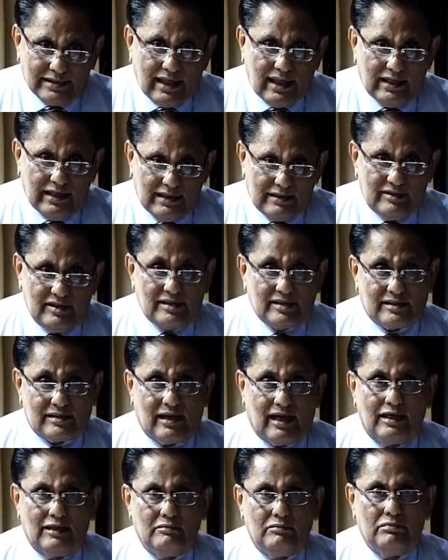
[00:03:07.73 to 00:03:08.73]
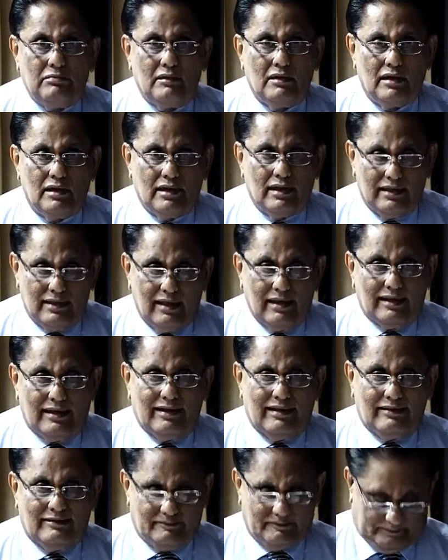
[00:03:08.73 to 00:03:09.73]
I described
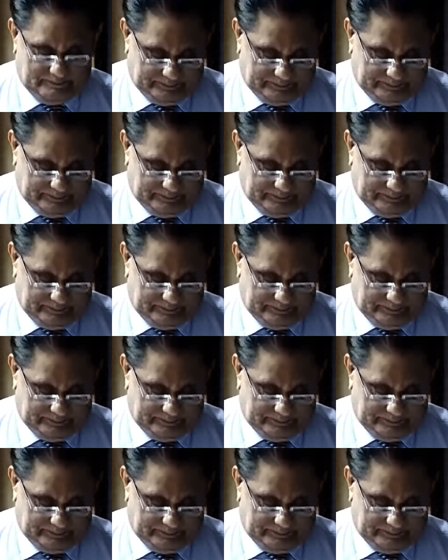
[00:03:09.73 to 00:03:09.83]
herein.